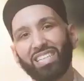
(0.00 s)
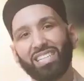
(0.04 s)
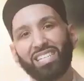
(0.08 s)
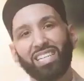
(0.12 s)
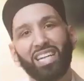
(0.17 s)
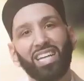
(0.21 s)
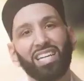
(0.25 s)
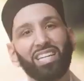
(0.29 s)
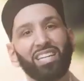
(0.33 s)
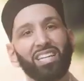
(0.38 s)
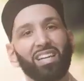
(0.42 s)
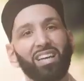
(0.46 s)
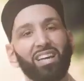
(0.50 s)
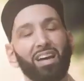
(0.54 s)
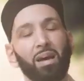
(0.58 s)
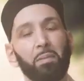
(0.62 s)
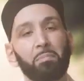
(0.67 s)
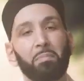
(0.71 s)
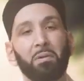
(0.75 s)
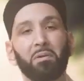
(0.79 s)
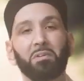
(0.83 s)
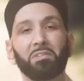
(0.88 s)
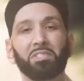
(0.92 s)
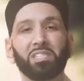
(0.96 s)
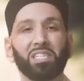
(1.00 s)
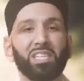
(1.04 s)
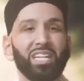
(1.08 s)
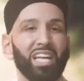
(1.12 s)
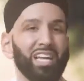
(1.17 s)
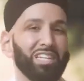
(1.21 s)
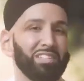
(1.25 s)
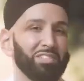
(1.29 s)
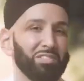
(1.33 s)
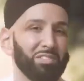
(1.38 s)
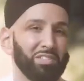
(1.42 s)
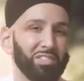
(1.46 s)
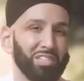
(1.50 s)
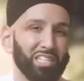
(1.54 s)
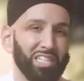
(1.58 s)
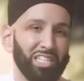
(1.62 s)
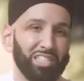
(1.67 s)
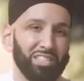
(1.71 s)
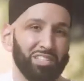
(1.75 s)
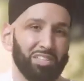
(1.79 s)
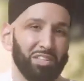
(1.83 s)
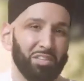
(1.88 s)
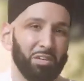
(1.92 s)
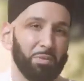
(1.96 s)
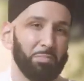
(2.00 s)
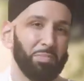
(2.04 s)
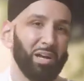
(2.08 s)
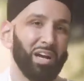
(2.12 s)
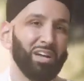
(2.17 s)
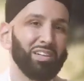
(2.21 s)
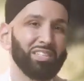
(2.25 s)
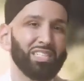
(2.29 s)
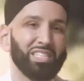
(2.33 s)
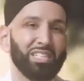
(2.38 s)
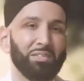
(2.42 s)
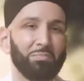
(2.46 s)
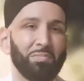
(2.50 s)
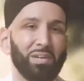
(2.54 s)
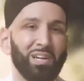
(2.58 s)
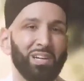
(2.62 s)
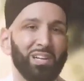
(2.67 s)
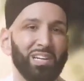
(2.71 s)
He said, a person enters into their palace in